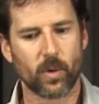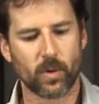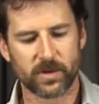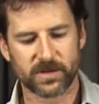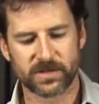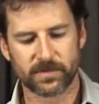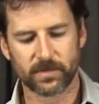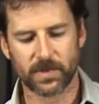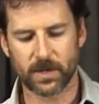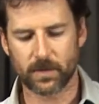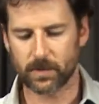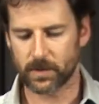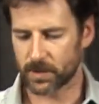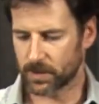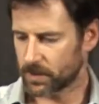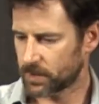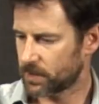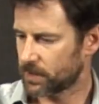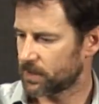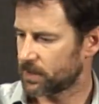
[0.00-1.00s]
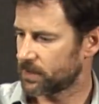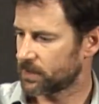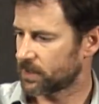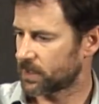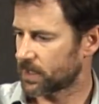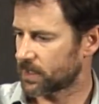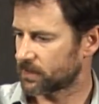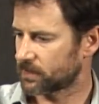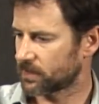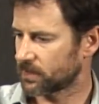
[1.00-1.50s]
pour some liquid in,
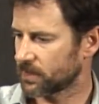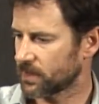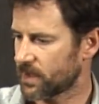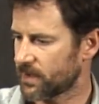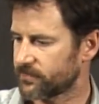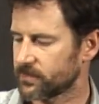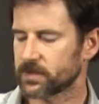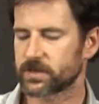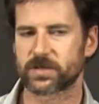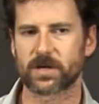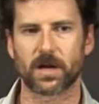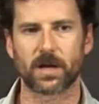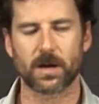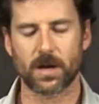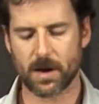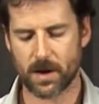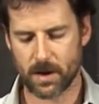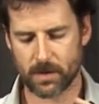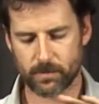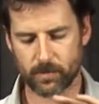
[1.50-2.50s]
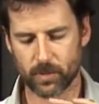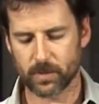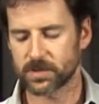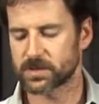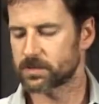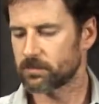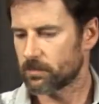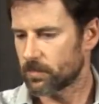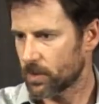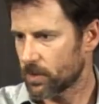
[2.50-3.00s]
get it to the level, check it out, pour
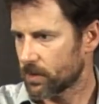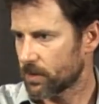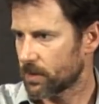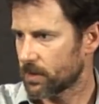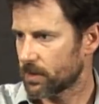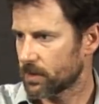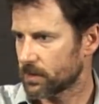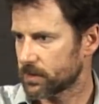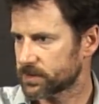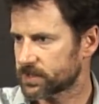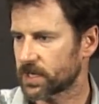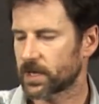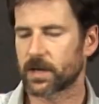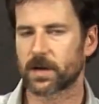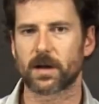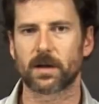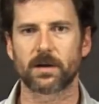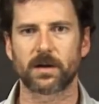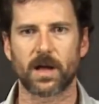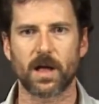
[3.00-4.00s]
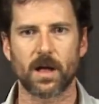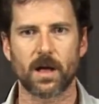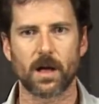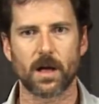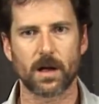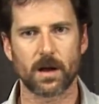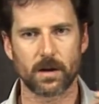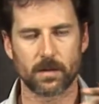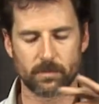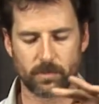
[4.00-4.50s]
some more, check it out
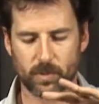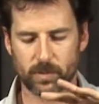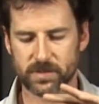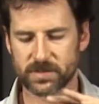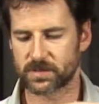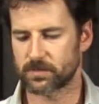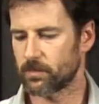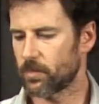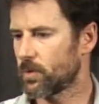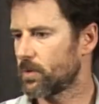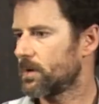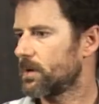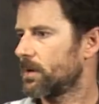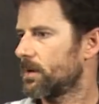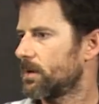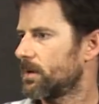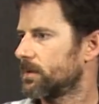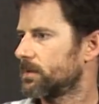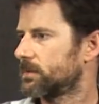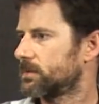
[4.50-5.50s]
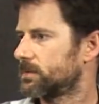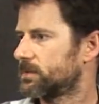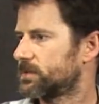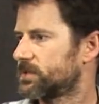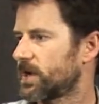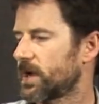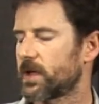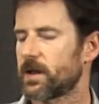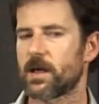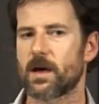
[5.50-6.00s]
again, pour some more,
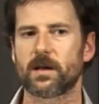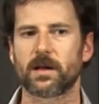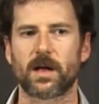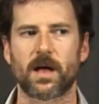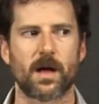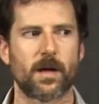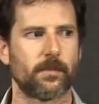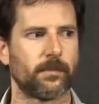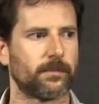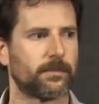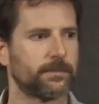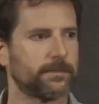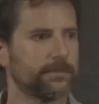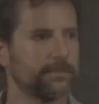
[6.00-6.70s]
check it out again.